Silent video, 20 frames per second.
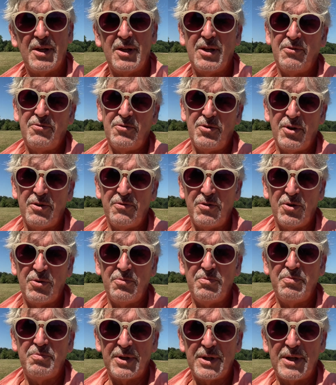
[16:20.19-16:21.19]
if
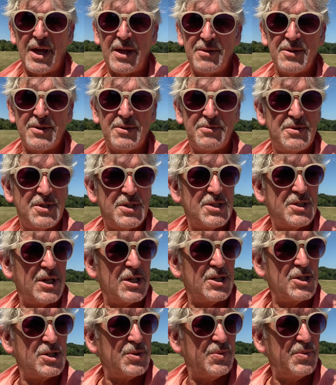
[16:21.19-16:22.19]
you get the
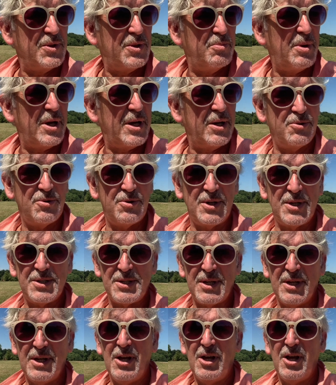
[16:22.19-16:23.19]
distinction with the
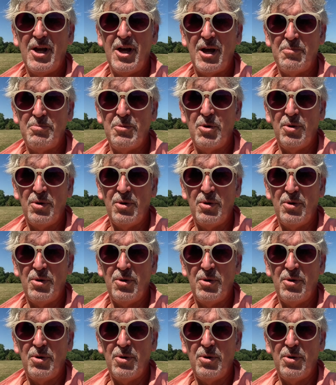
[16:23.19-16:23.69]
boundaries, I'm